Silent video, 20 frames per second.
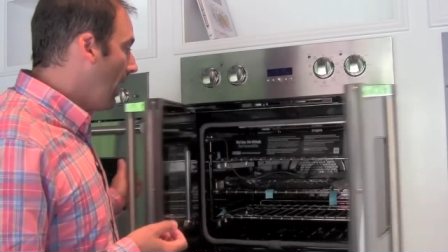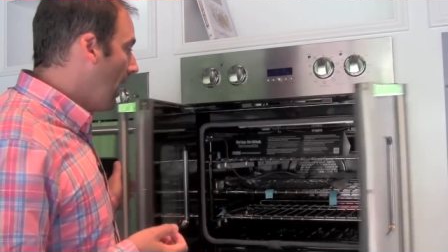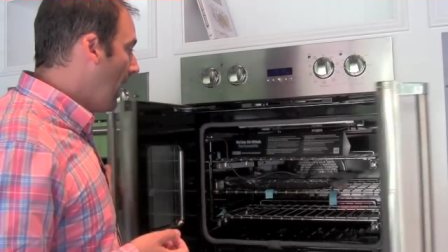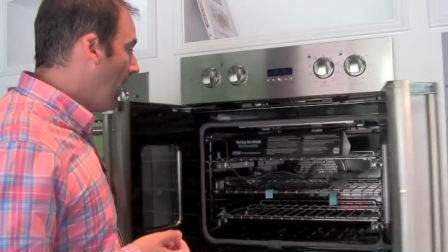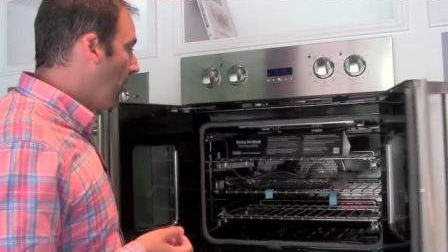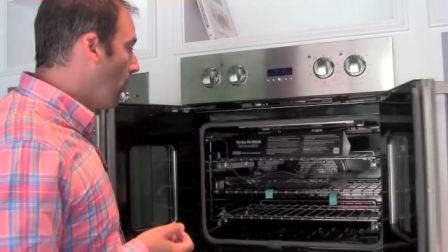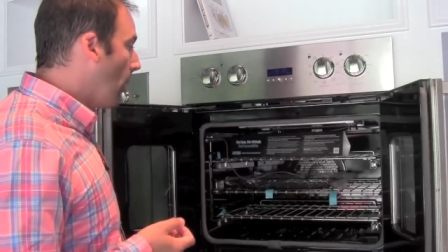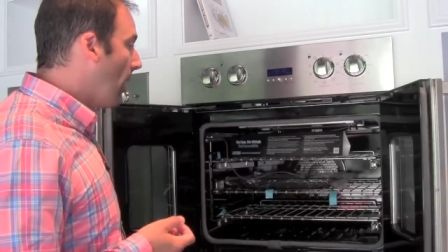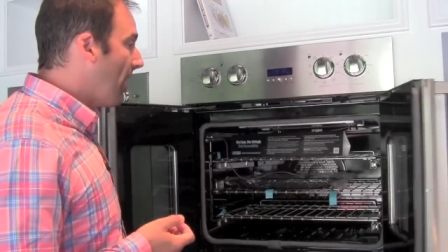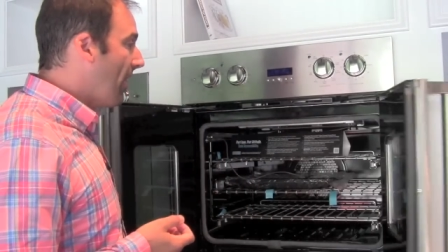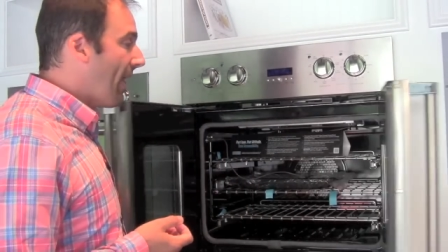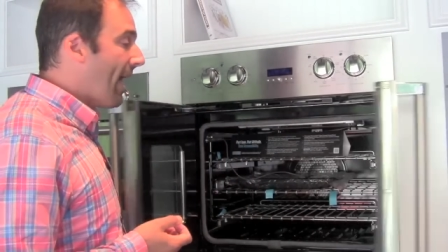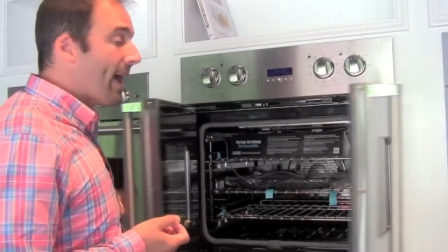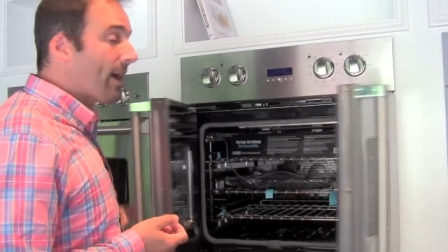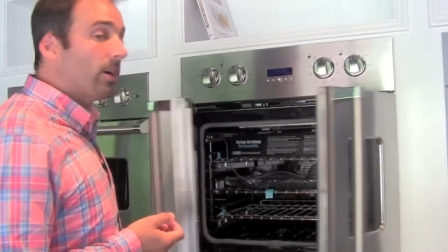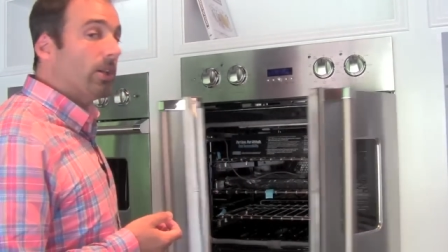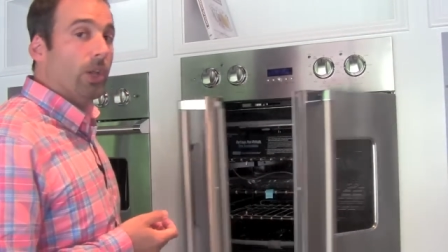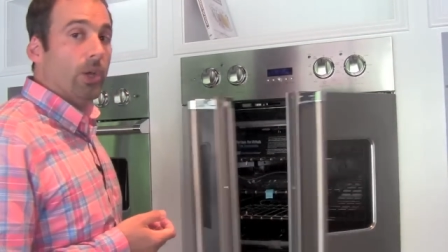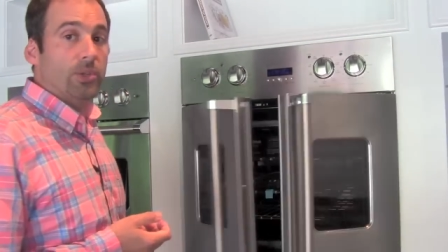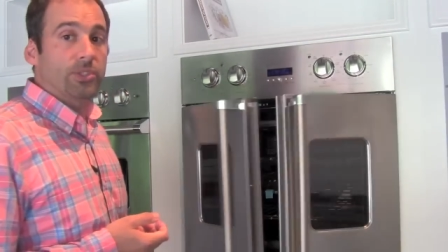and the way that
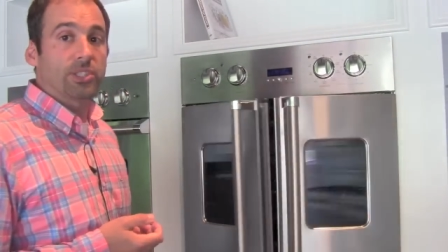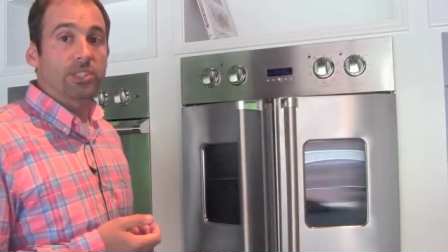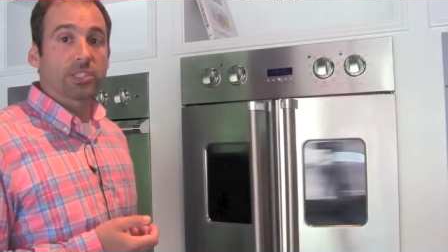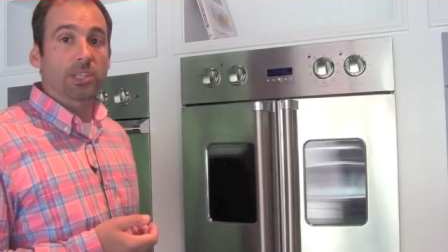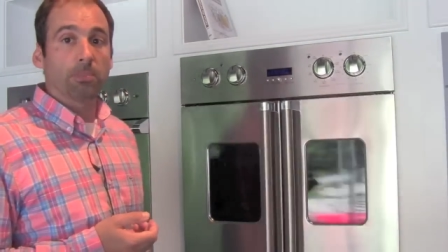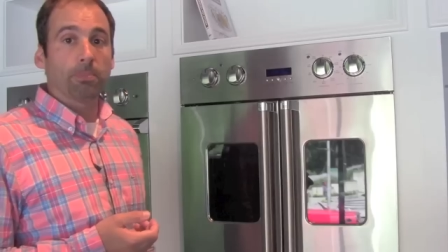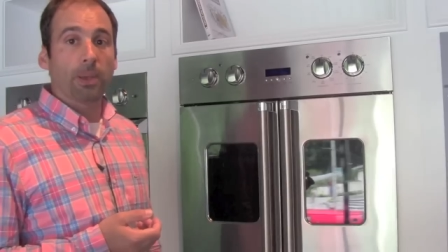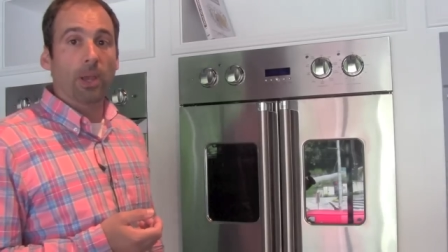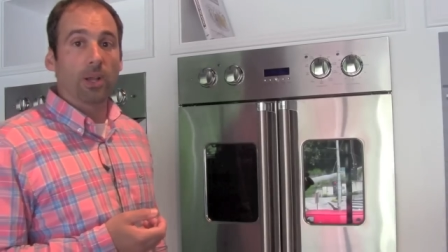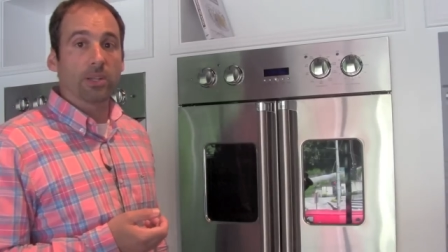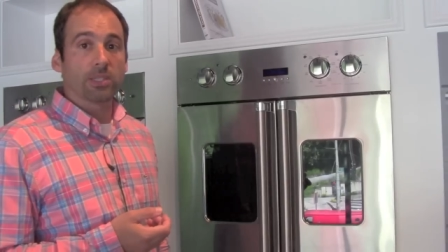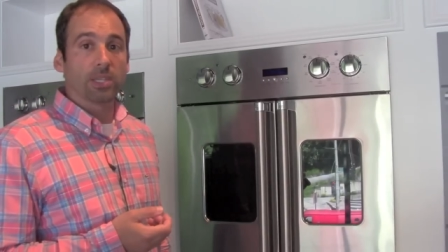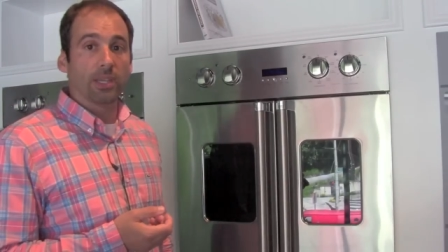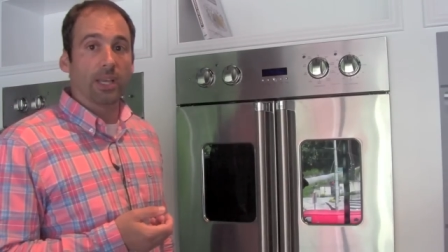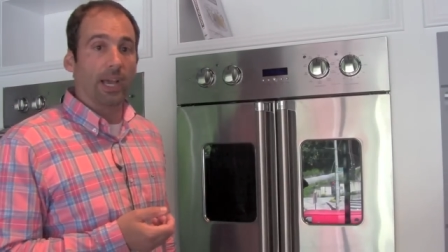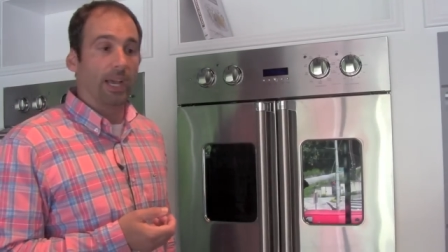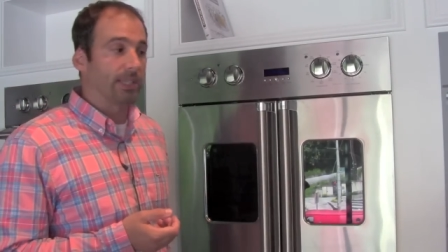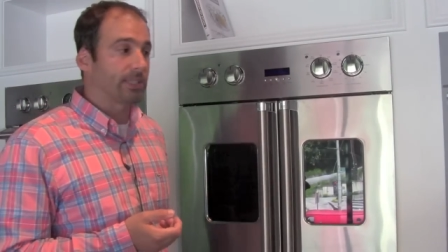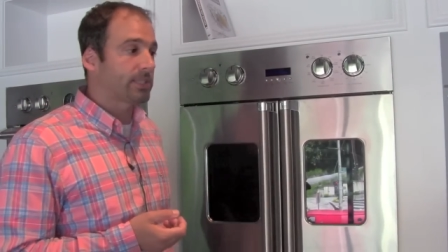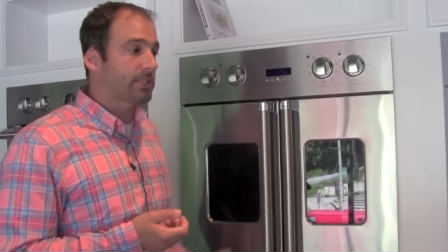that closes compared to
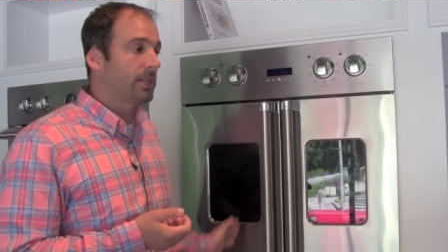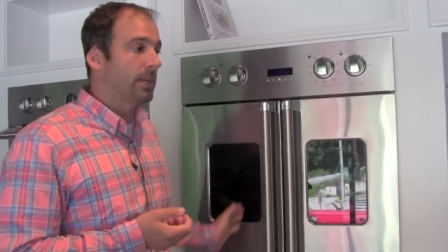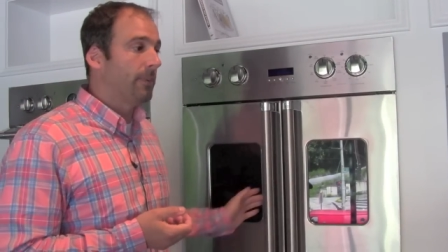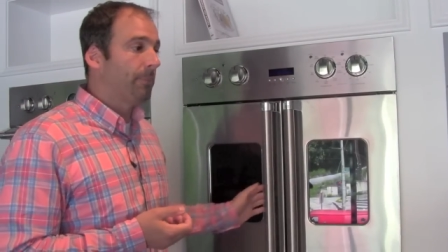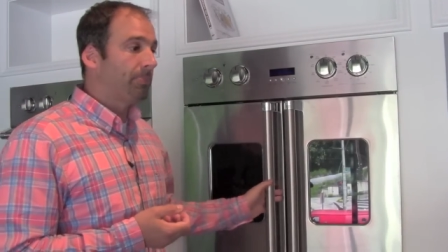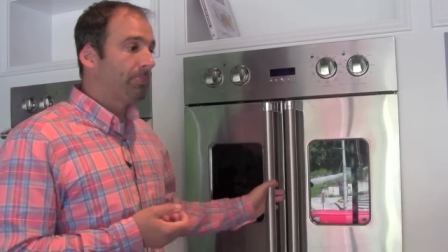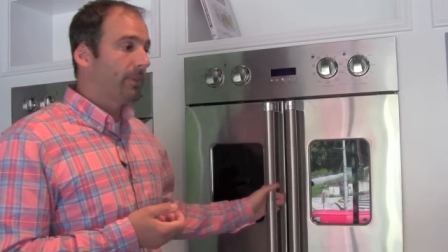this.